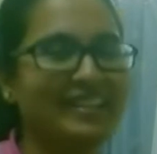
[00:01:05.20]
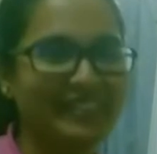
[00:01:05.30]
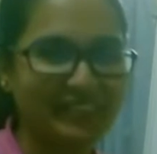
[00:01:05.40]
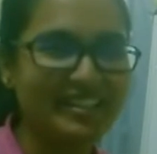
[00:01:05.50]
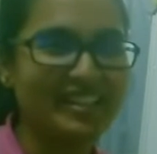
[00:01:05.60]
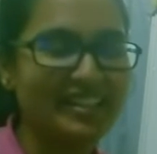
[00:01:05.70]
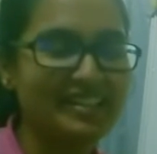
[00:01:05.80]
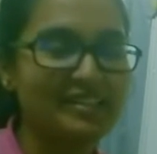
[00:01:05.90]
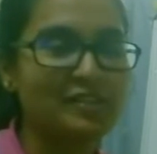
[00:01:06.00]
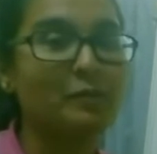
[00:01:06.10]

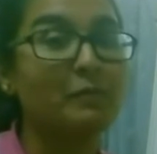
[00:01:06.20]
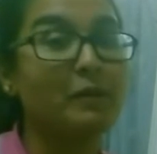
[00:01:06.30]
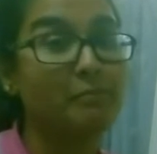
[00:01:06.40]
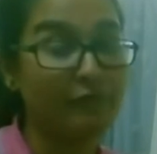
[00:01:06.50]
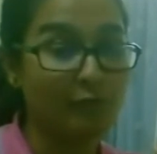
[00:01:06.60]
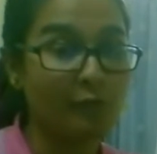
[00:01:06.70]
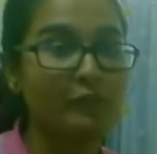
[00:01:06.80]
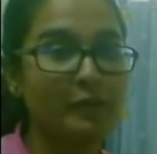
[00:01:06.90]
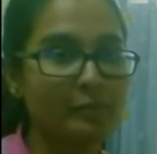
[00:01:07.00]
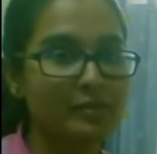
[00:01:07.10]
Okay, so but before
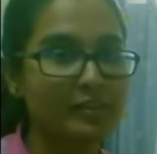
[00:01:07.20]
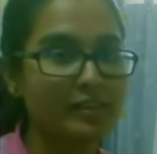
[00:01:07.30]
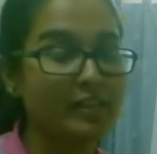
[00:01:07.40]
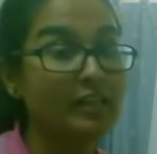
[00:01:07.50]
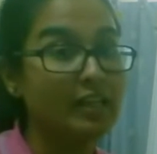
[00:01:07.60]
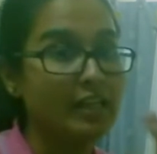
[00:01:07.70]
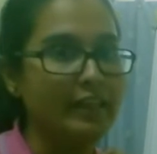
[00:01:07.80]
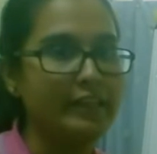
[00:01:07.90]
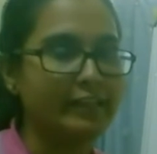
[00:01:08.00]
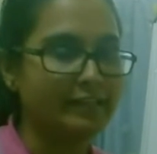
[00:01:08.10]
we proceed,
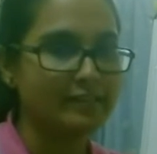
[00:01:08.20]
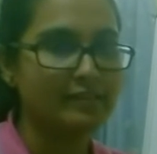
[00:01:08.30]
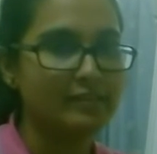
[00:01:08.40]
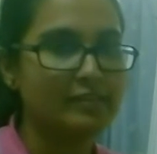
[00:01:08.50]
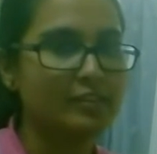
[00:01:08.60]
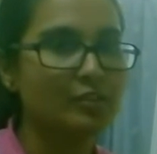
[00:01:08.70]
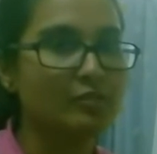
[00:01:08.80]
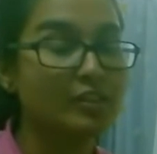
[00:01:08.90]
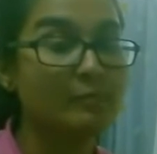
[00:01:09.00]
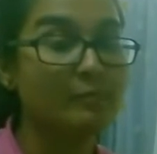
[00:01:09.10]
let us listen to
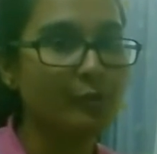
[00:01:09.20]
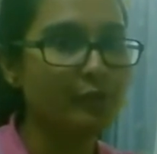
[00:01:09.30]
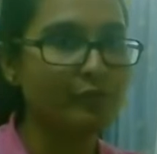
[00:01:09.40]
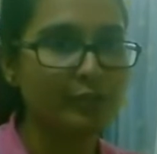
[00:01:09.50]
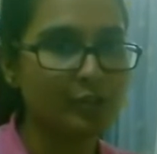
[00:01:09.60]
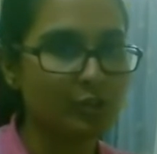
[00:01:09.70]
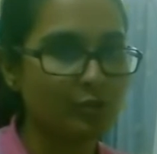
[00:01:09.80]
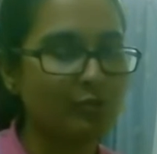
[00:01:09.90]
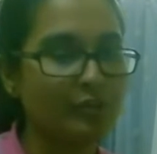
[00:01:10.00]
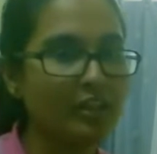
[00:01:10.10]
this beautiful
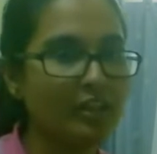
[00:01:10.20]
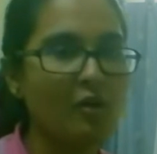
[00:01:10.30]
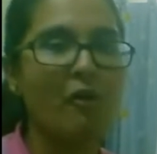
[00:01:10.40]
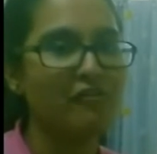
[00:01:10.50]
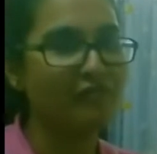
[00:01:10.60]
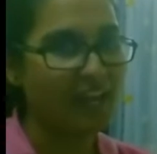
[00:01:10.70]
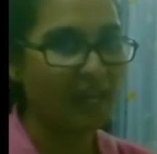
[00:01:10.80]
story of